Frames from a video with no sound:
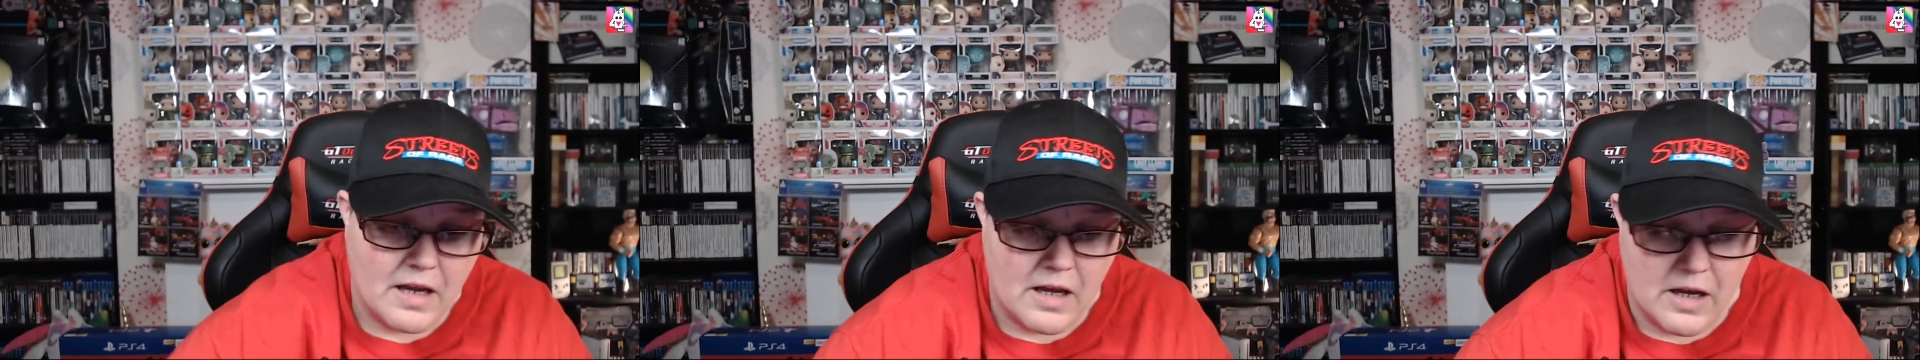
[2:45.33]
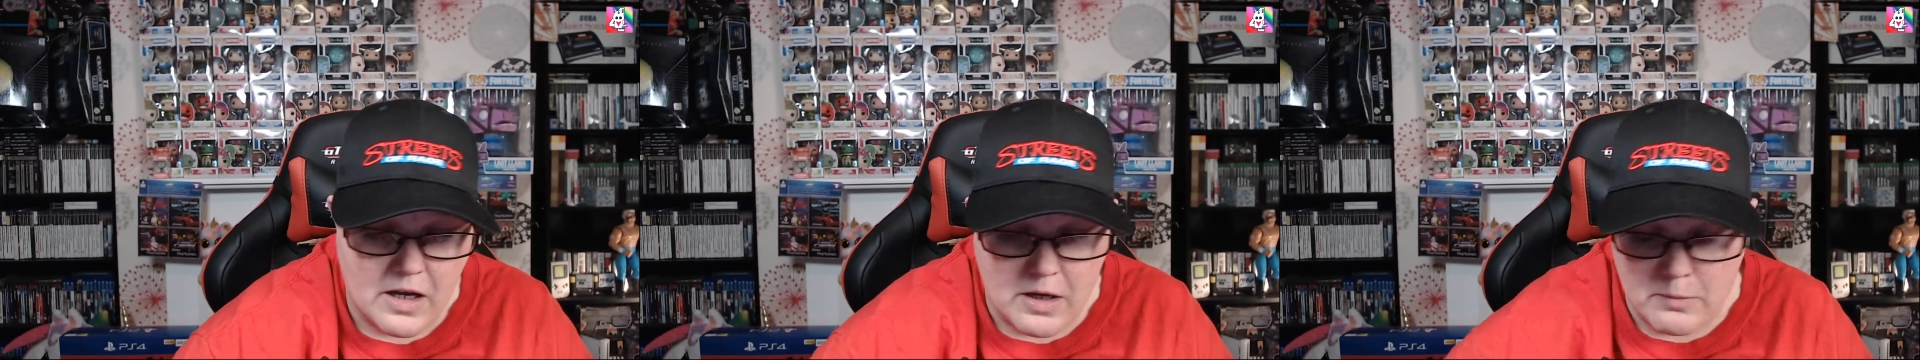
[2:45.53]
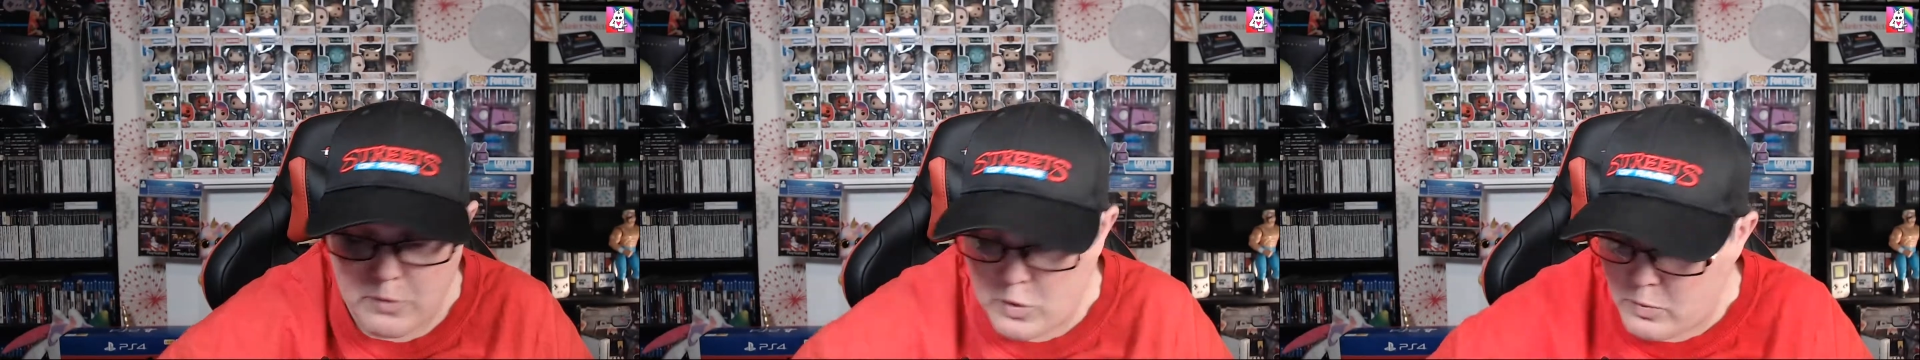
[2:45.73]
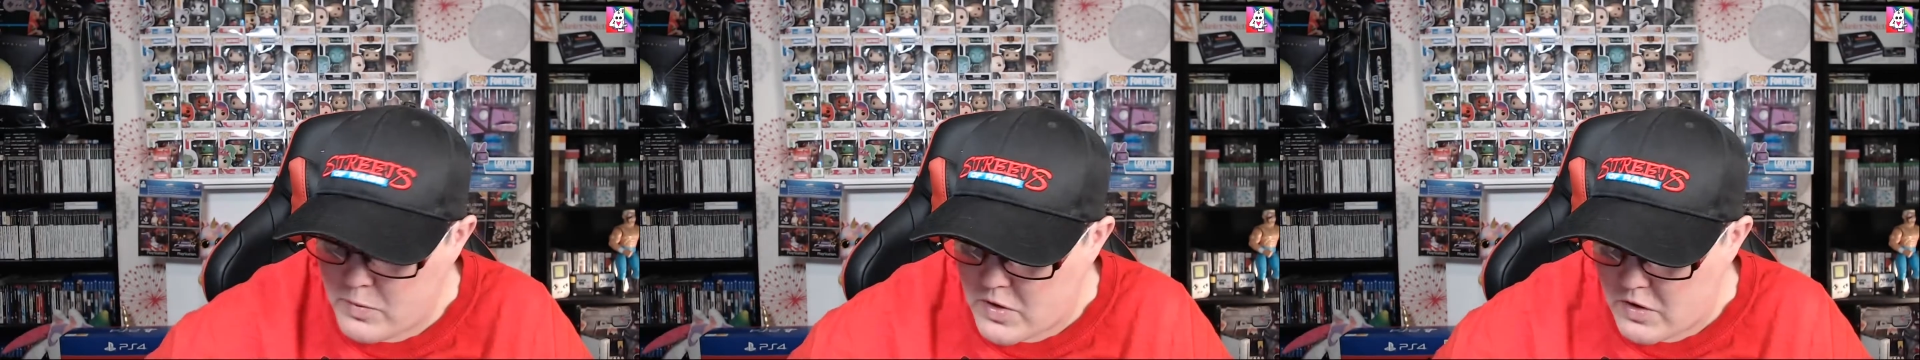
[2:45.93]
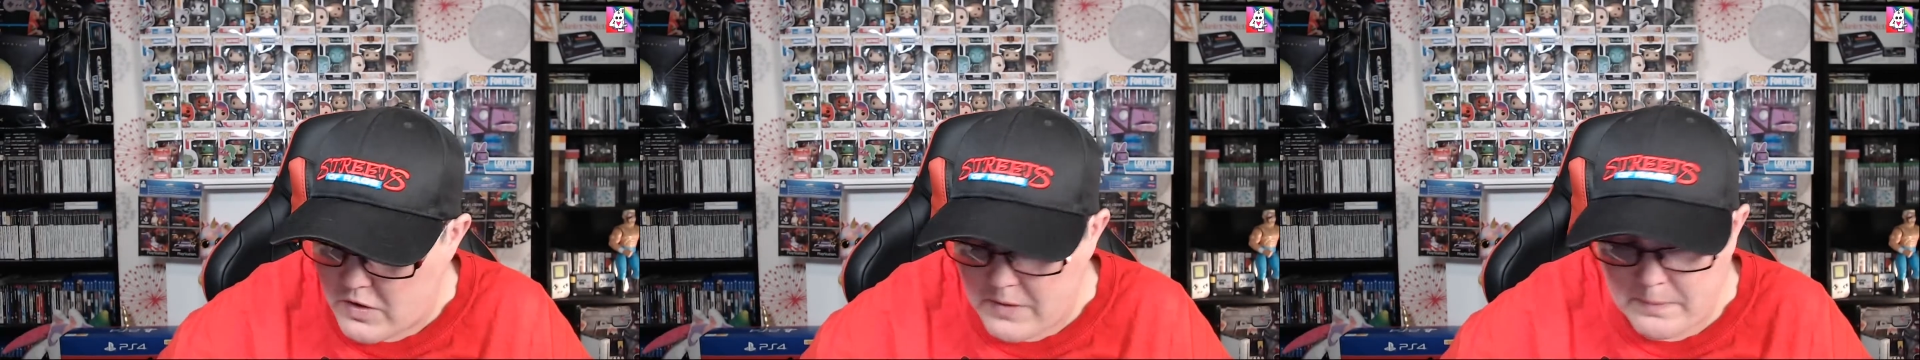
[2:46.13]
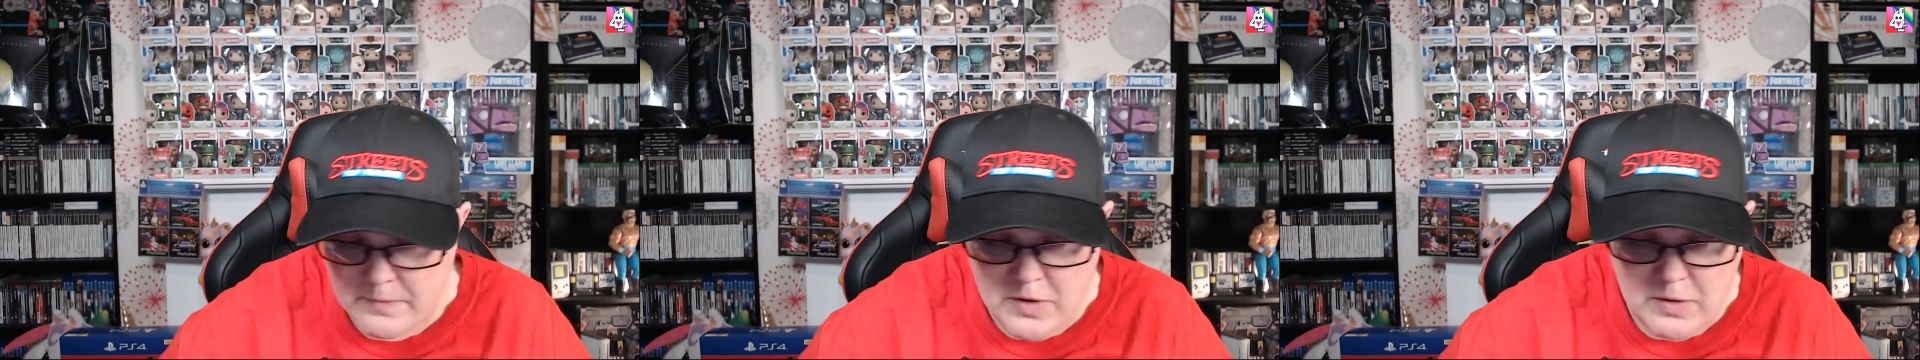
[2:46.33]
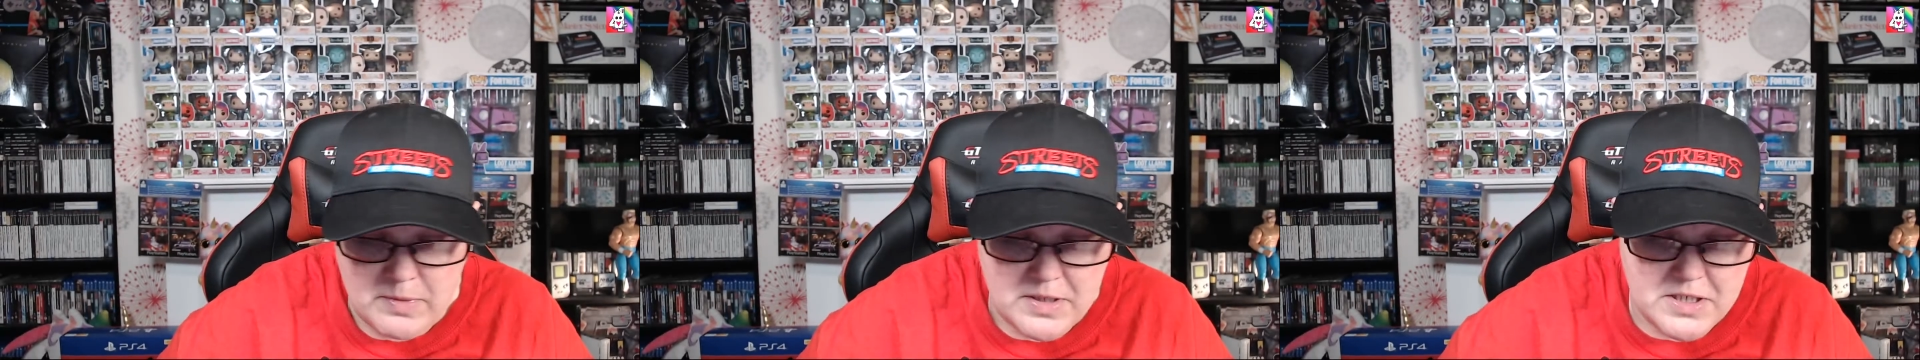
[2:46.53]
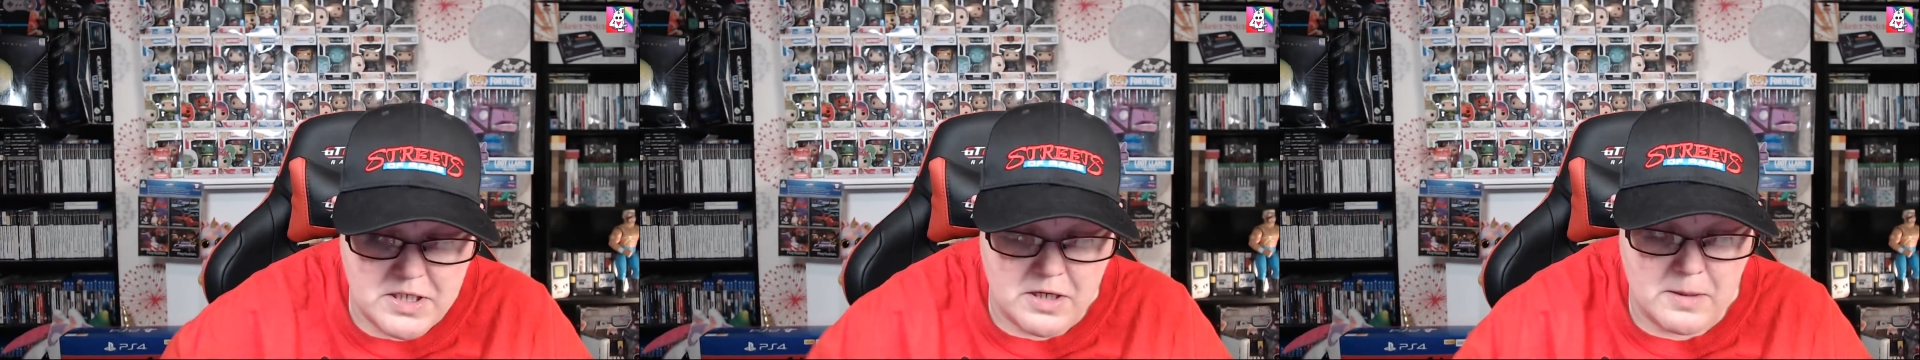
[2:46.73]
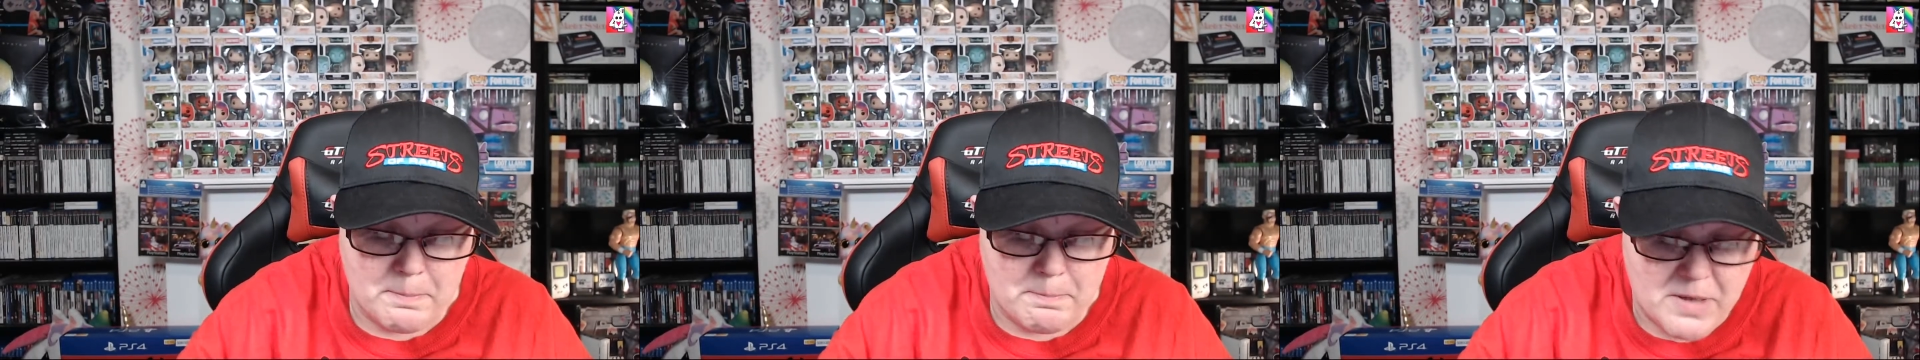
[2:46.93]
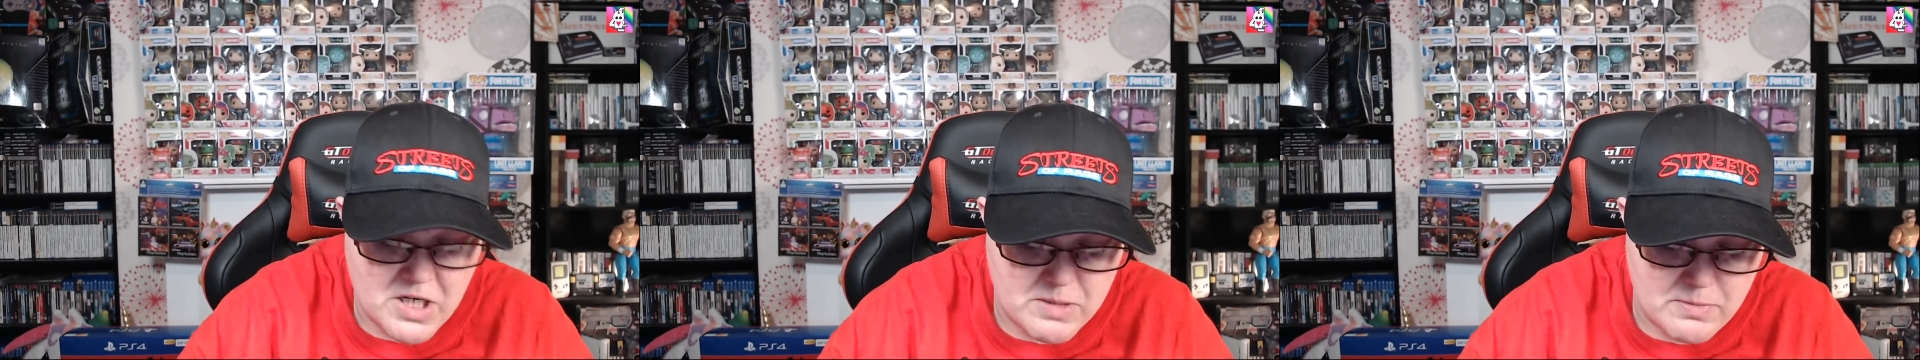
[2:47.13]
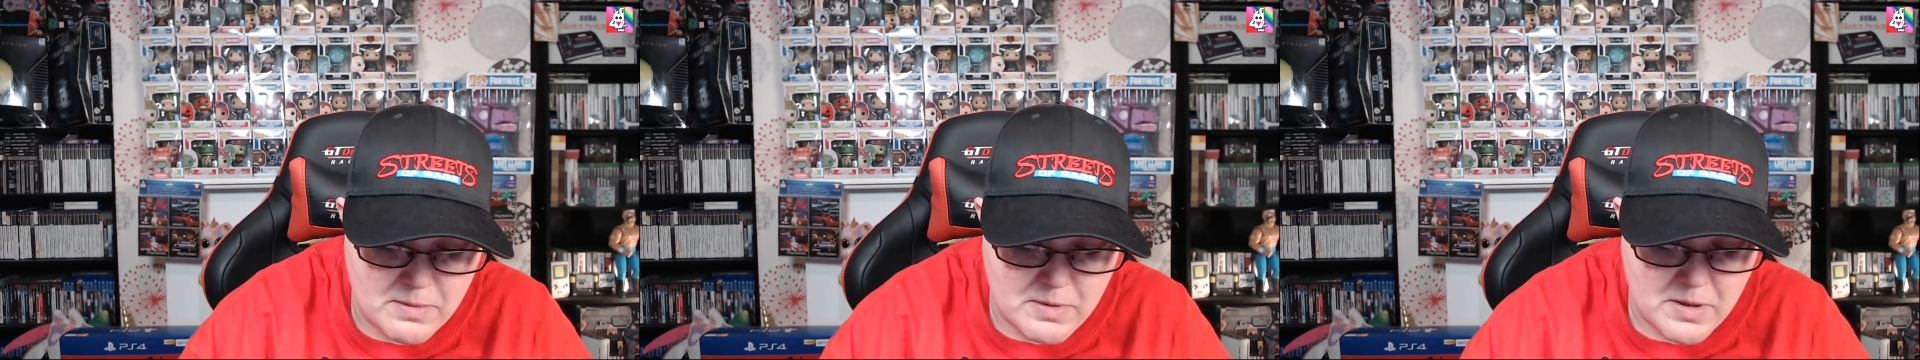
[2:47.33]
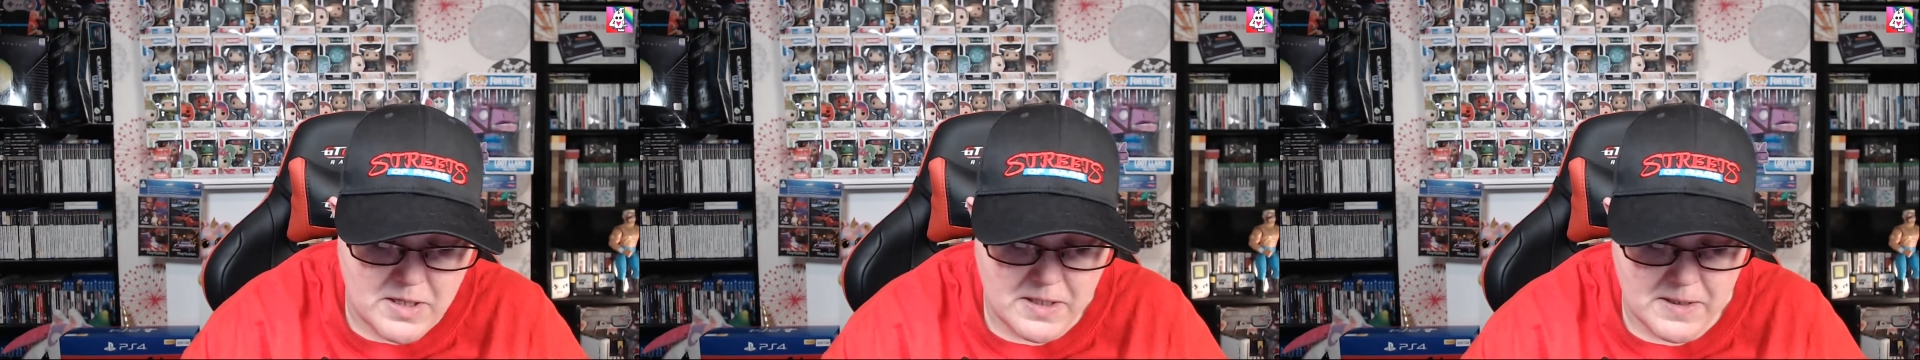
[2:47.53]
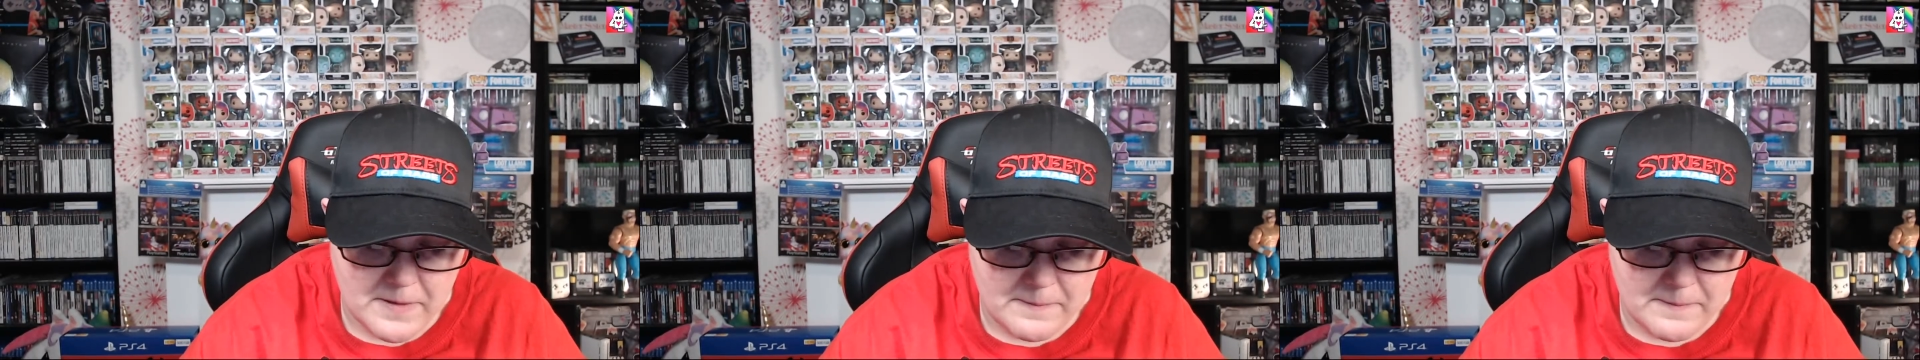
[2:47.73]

Um, oops, sorry, didn't mean to bash my mic.